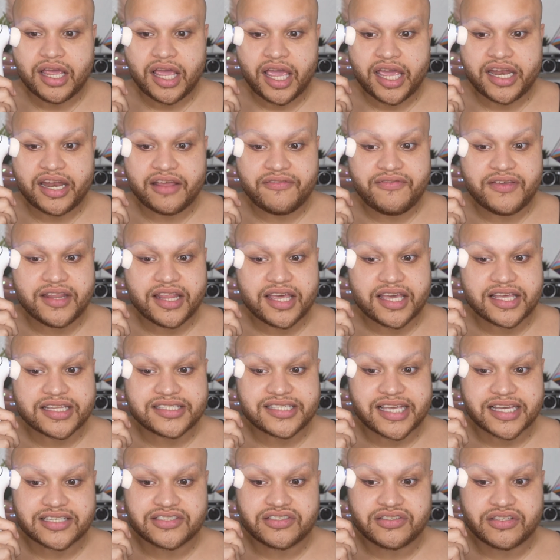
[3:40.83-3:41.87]
And I feel like
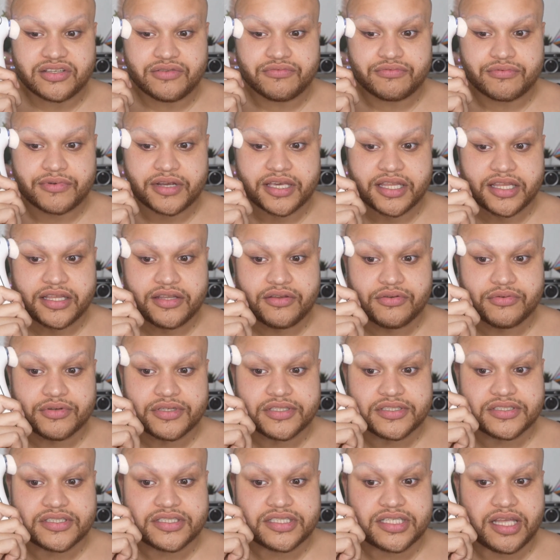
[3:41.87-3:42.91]
it's actually really
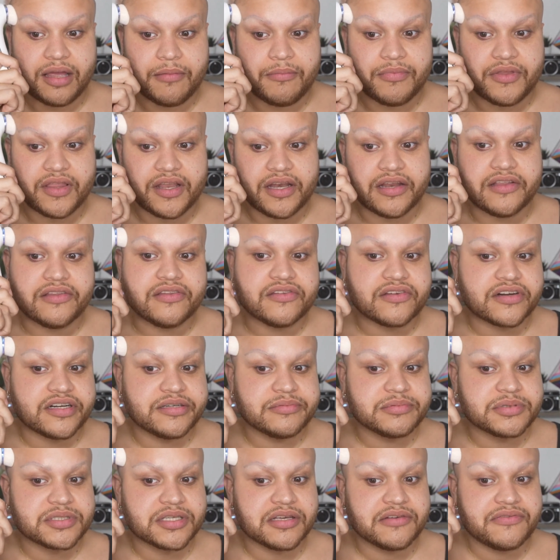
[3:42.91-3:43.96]
doing something in
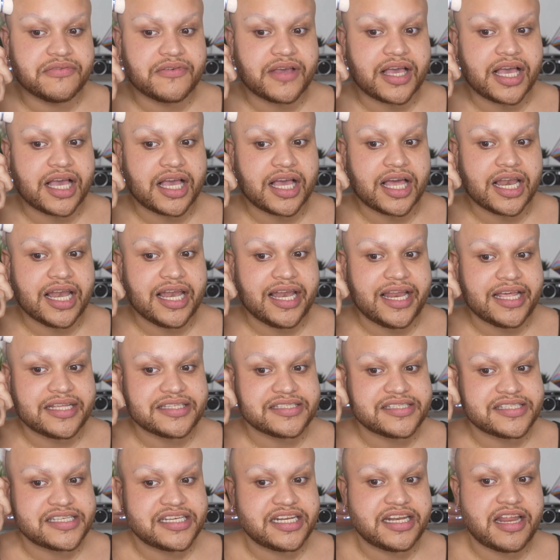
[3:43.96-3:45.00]
terms of
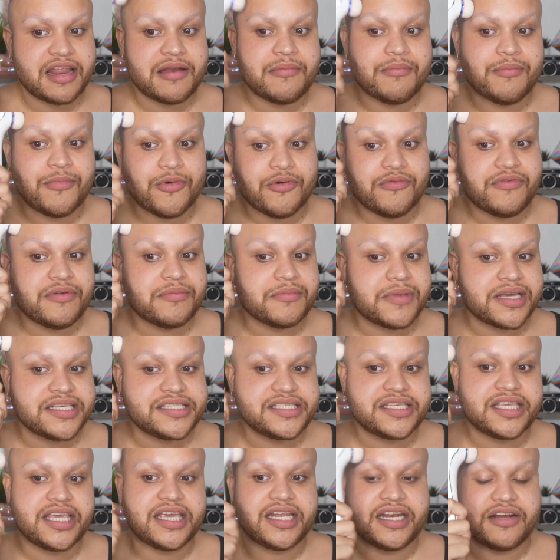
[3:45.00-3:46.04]
cleansing and moving my
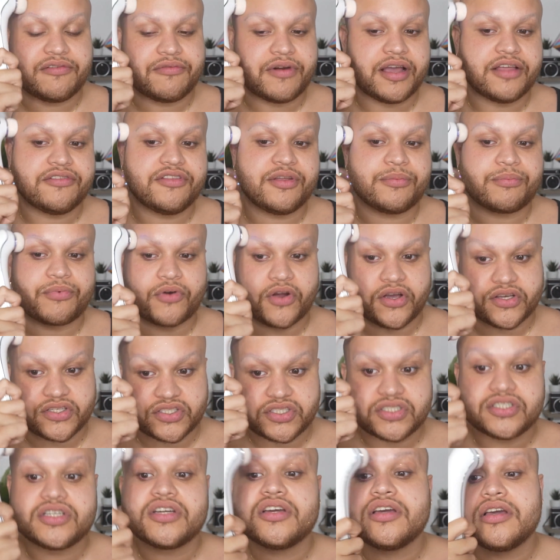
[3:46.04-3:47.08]
skin around the
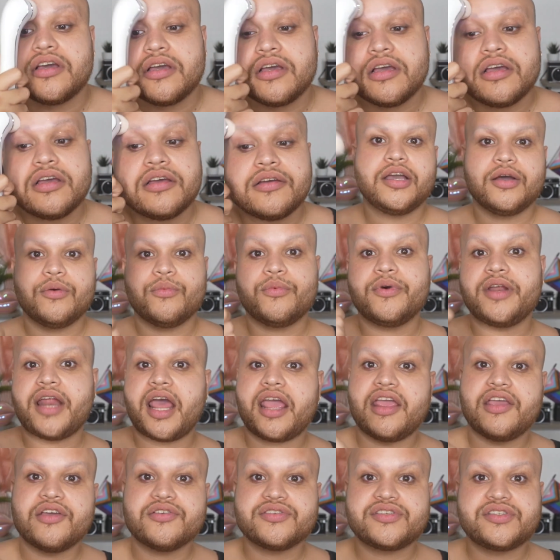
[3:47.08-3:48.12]
brush. Would
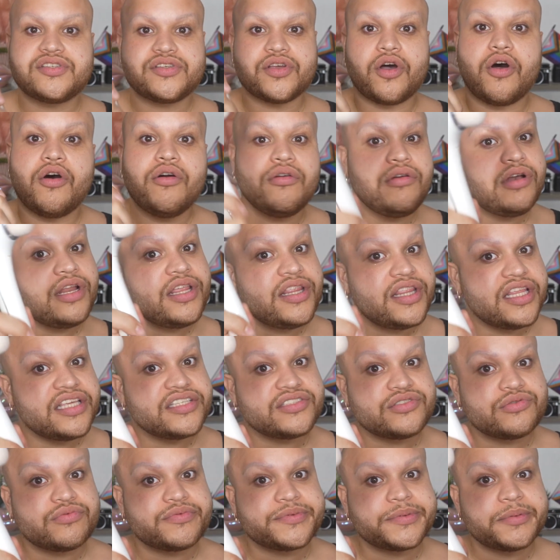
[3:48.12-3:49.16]
I use only
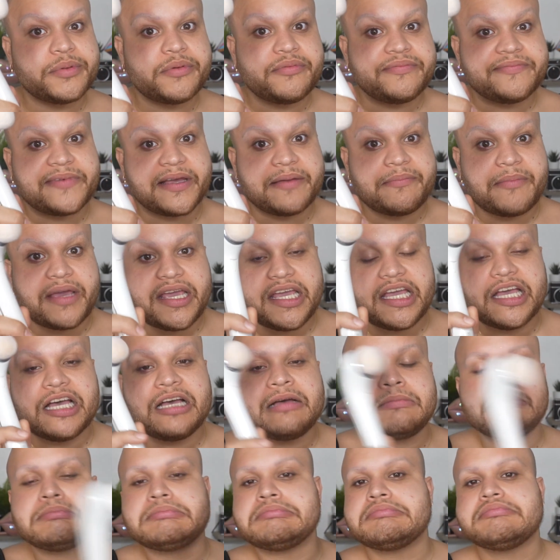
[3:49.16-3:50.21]
this to remove my
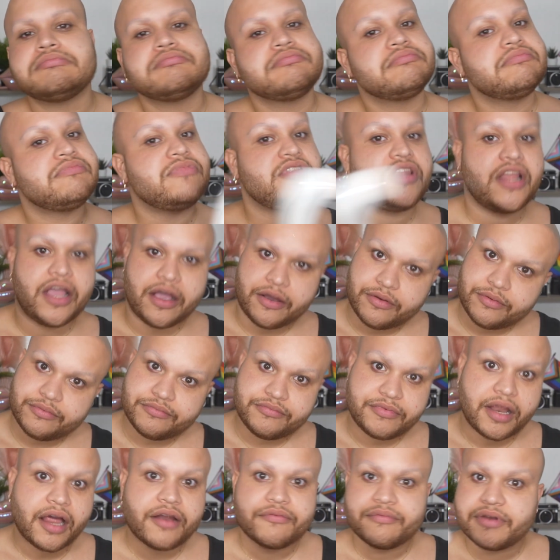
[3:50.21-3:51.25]
makeup? No,
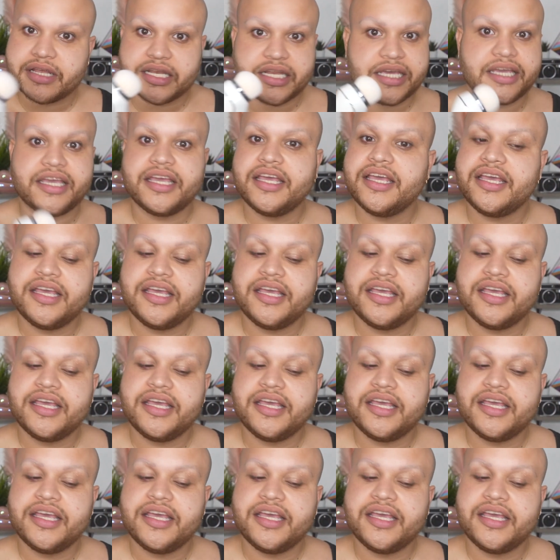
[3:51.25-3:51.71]
not really.